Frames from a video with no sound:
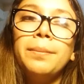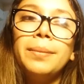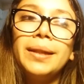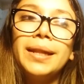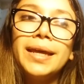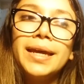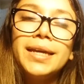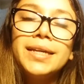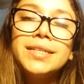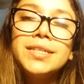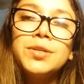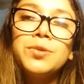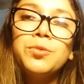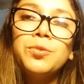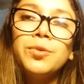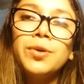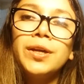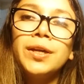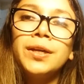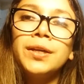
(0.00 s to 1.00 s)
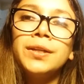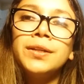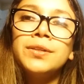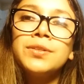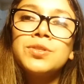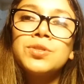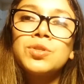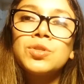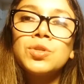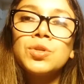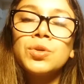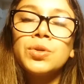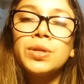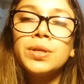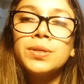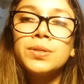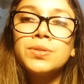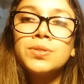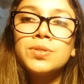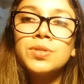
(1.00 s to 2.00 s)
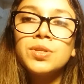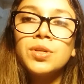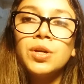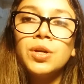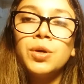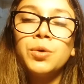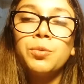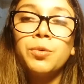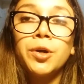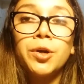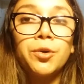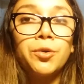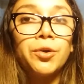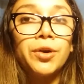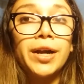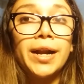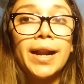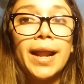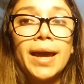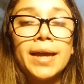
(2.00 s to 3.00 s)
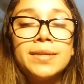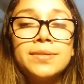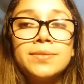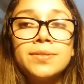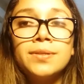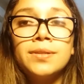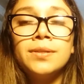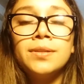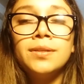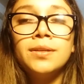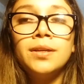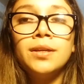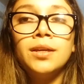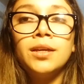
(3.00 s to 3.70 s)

played when students were organizing,